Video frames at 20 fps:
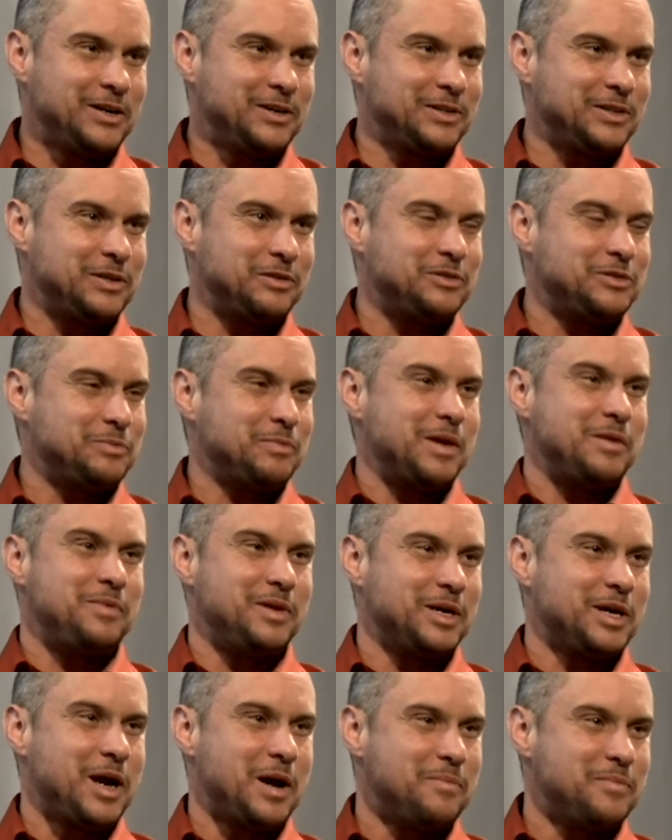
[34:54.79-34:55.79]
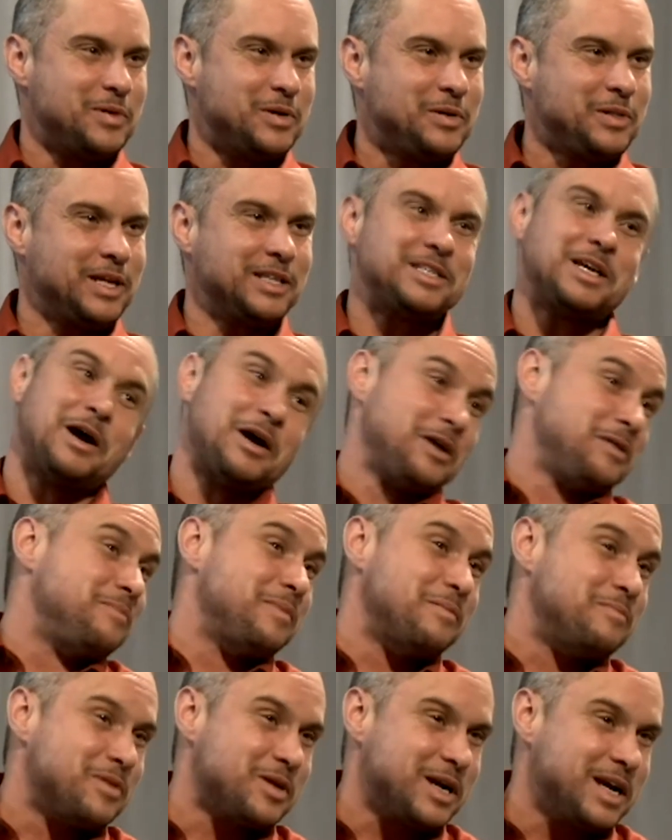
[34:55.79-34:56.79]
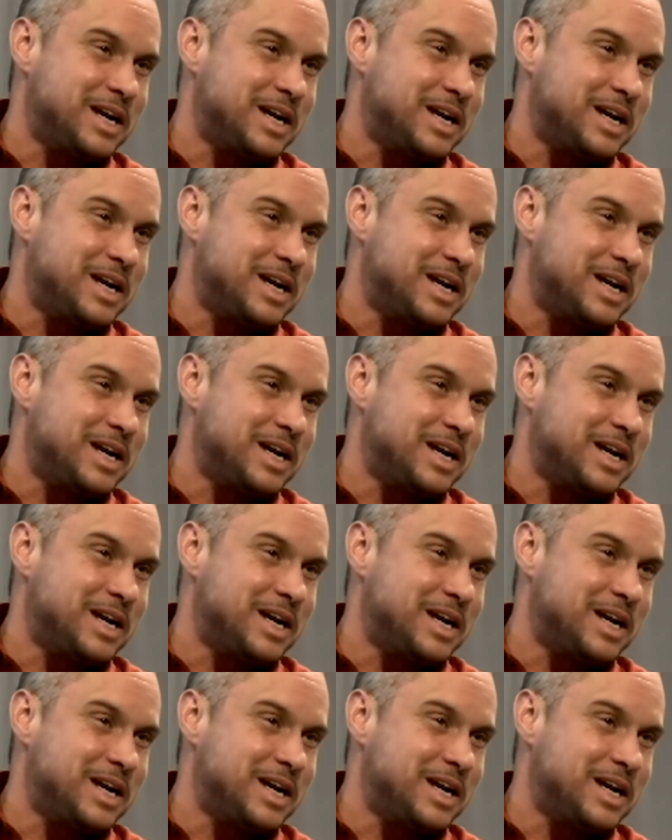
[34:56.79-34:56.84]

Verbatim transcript: There's maybe a couple. That's how I remember it.